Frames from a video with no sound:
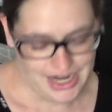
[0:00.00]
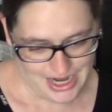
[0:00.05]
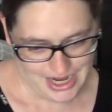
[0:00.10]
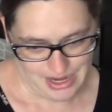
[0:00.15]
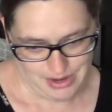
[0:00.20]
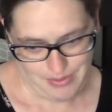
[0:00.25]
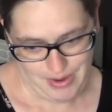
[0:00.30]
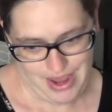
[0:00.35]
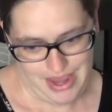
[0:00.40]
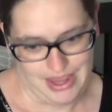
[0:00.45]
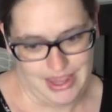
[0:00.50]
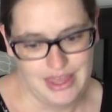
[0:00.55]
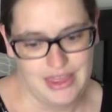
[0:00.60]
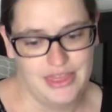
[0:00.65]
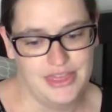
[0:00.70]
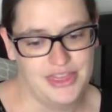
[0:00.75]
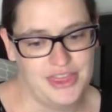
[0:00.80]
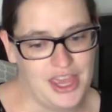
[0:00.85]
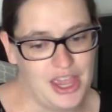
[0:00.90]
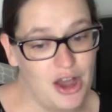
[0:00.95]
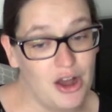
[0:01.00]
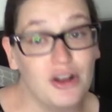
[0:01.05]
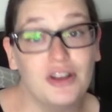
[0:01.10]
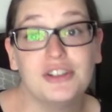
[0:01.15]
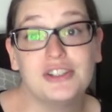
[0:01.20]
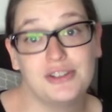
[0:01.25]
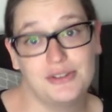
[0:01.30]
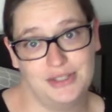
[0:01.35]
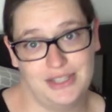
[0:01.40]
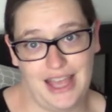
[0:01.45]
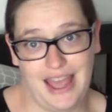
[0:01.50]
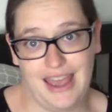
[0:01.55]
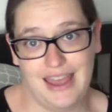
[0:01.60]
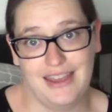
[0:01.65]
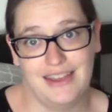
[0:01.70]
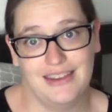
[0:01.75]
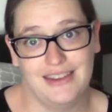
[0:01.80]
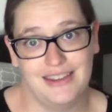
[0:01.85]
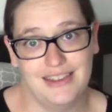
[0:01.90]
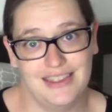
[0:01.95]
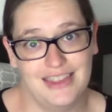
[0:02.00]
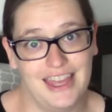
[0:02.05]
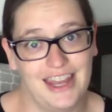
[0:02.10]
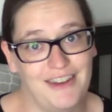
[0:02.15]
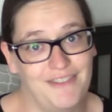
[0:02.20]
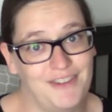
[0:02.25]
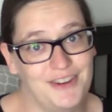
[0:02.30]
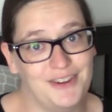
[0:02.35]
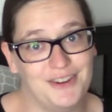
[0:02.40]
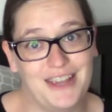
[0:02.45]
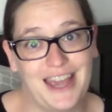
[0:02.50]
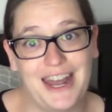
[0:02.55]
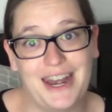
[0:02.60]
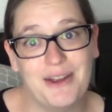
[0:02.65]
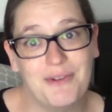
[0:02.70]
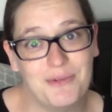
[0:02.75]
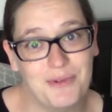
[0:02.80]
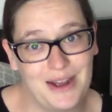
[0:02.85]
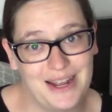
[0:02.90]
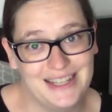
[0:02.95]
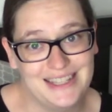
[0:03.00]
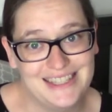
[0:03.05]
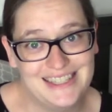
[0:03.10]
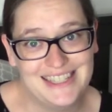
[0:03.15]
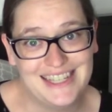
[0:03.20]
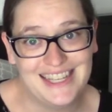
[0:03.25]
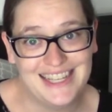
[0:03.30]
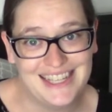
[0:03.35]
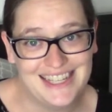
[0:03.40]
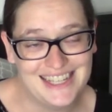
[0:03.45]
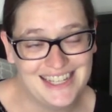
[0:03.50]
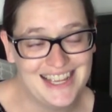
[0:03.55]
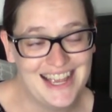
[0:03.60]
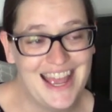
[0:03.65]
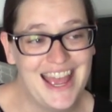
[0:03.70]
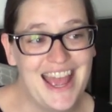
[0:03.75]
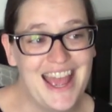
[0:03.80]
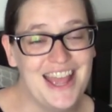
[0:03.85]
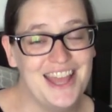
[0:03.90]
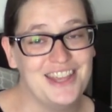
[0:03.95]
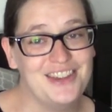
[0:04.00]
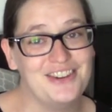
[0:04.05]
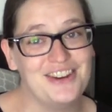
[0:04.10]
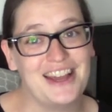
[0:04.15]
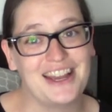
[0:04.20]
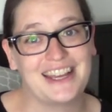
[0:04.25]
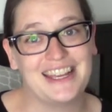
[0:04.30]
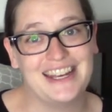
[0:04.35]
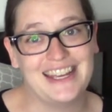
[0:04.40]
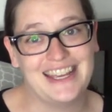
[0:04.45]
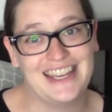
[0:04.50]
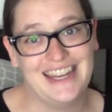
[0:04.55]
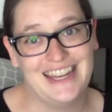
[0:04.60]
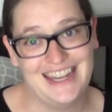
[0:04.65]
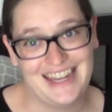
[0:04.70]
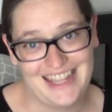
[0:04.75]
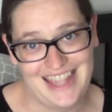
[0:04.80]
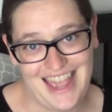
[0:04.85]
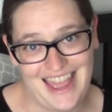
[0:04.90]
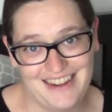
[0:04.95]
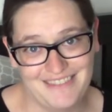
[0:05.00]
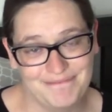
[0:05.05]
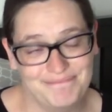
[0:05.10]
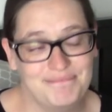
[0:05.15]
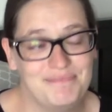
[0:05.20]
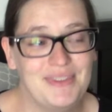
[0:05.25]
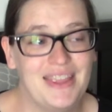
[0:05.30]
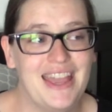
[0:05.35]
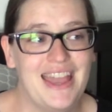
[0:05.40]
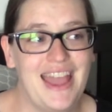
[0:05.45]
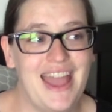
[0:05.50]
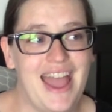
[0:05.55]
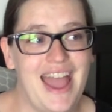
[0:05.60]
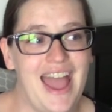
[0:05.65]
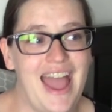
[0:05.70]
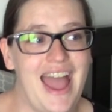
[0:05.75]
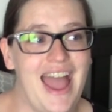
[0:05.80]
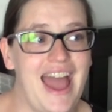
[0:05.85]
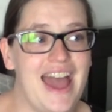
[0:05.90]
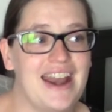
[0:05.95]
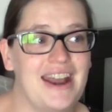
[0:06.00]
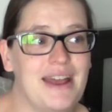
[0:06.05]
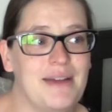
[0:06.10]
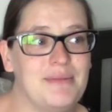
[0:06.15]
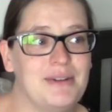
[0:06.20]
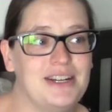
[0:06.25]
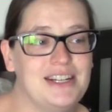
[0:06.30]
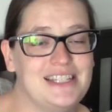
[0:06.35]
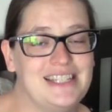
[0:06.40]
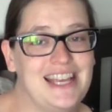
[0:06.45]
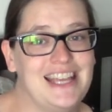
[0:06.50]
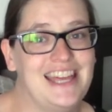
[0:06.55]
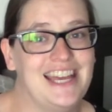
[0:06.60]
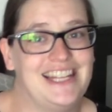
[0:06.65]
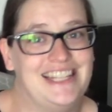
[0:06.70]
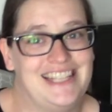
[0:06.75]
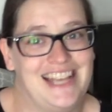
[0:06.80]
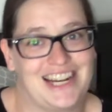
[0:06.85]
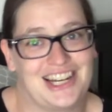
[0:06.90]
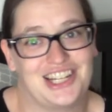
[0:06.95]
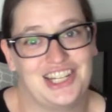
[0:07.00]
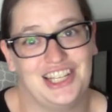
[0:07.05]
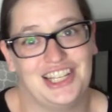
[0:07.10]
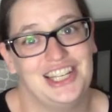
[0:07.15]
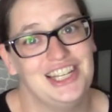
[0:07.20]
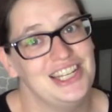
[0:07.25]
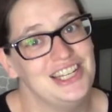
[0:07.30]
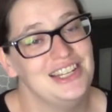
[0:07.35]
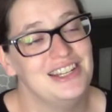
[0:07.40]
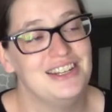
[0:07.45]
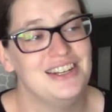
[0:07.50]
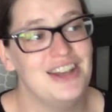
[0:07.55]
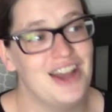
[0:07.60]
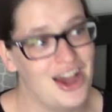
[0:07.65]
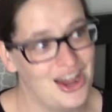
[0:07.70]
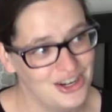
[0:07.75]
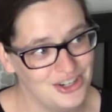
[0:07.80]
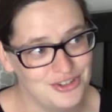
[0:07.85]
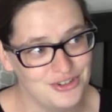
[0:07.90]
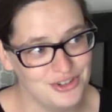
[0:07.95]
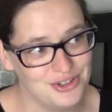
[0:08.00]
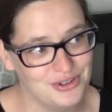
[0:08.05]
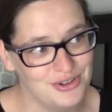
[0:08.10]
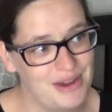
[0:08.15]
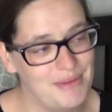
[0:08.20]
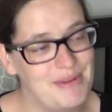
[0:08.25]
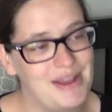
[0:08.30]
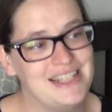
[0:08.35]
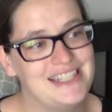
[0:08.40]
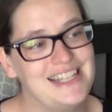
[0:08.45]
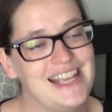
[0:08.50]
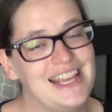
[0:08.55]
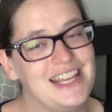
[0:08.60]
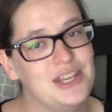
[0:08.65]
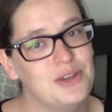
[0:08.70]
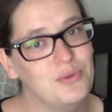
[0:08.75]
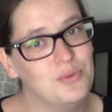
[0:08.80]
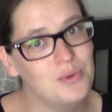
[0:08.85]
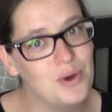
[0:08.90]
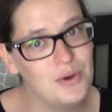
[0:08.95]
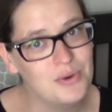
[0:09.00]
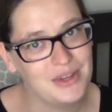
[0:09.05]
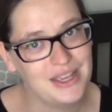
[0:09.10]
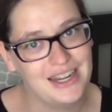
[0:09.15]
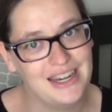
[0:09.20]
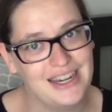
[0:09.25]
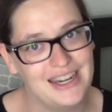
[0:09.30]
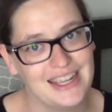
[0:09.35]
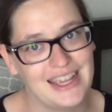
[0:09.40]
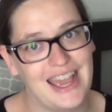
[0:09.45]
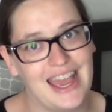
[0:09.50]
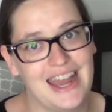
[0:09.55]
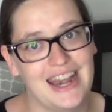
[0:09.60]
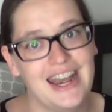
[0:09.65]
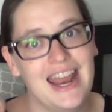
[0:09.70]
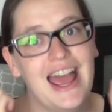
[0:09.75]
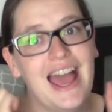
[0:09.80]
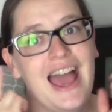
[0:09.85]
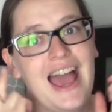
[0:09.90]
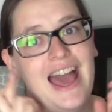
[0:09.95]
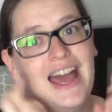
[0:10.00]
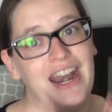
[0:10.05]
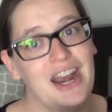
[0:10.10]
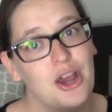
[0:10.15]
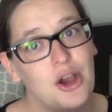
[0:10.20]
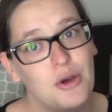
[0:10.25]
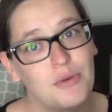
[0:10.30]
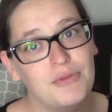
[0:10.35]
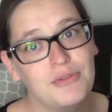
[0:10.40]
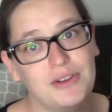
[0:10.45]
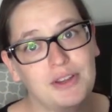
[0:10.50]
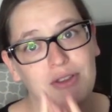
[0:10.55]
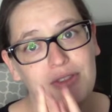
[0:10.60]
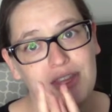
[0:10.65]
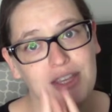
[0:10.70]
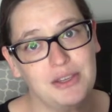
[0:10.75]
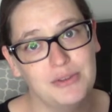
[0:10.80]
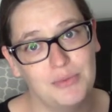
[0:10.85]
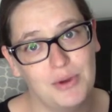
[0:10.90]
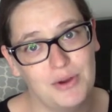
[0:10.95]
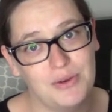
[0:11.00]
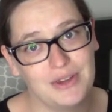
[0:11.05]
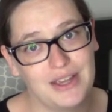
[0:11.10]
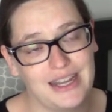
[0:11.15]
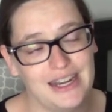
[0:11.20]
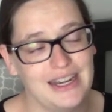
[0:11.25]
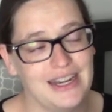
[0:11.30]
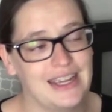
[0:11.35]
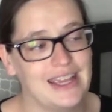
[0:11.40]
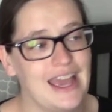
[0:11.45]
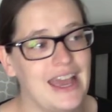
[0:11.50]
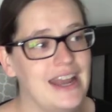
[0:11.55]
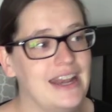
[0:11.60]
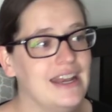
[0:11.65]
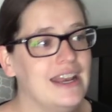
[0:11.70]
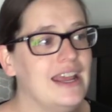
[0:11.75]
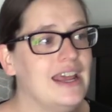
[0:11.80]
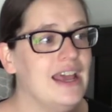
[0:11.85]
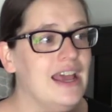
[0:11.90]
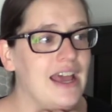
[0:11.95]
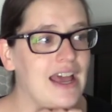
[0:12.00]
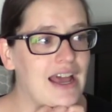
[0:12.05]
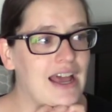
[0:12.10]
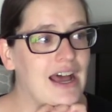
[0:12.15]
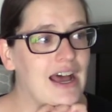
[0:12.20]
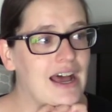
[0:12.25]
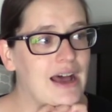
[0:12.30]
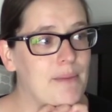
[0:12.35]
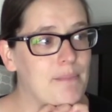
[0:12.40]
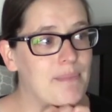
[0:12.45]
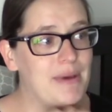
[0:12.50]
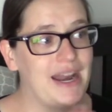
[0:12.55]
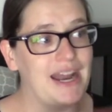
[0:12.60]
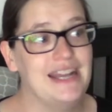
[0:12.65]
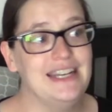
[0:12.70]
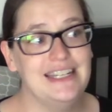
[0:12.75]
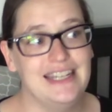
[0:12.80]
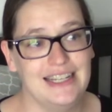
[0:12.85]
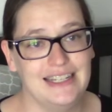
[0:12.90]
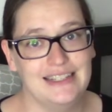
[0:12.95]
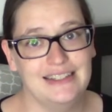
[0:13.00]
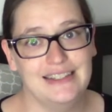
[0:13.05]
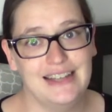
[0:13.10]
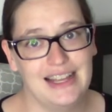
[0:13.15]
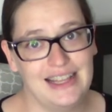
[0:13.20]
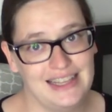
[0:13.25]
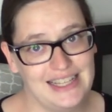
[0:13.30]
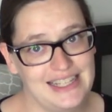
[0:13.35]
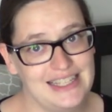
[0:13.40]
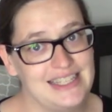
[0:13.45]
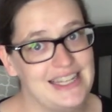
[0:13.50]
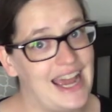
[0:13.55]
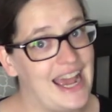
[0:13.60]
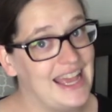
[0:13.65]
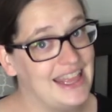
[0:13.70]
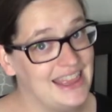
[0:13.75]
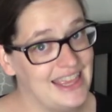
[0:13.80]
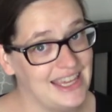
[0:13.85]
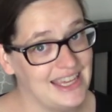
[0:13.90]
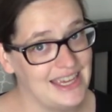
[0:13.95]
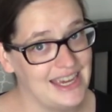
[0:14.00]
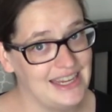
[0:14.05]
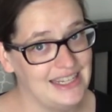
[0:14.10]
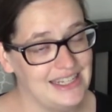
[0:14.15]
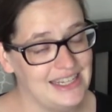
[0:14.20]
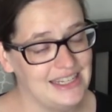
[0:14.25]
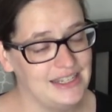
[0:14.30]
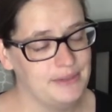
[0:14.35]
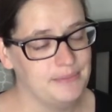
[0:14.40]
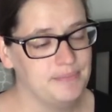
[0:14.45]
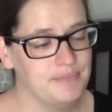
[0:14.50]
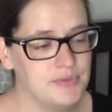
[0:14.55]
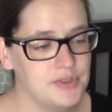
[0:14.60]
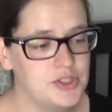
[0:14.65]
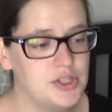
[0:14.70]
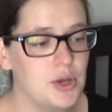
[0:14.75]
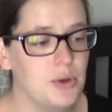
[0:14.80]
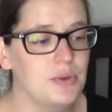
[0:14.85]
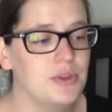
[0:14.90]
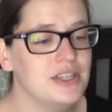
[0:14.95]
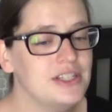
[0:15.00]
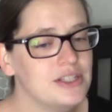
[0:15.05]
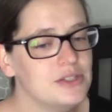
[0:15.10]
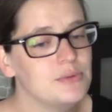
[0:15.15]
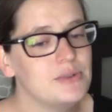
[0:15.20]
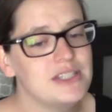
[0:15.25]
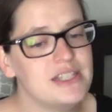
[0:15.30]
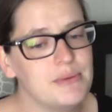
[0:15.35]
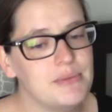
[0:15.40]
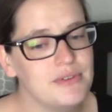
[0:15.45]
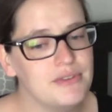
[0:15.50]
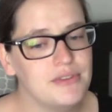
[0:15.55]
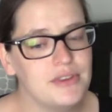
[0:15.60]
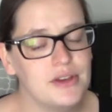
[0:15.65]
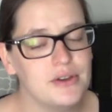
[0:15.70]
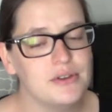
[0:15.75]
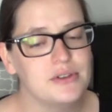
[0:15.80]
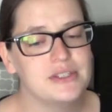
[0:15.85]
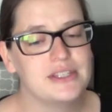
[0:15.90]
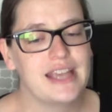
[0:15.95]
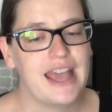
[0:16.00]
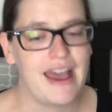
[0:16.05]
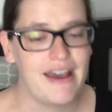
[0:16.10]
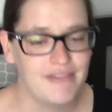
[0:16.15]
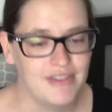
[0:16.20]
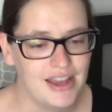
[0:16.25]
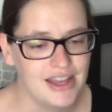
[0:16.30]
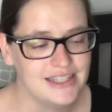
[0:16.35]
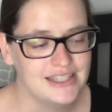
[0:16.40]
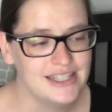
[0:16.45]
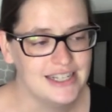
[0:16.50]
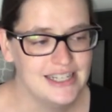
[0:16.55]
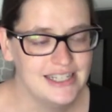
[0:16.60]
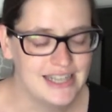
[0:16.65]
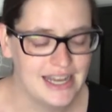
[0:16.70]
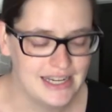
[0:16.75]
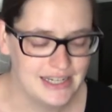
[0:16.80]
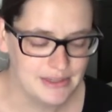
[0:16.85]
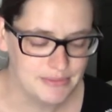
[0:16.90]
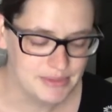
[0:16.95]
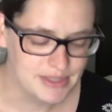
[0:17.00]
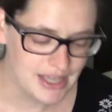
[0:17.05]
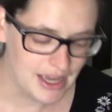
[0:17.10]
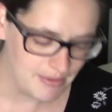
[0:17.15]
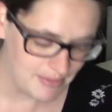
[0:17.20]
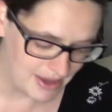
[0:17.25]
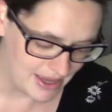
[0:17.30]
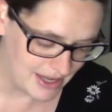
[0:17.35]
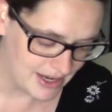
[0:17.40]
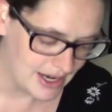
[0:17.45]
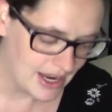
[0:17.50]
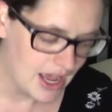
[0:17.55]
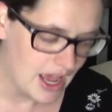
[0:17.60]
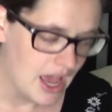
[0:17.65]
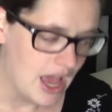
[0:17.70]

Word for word: anyway. They also say that if you get it once, you're not going to get it again. And I'm here to say that's actually not true. I'm not saying you won't get it again, and I hope for you that you won't get it again. Um, but I did. At least I think I did. So this is where some of those caveats and addendums come in.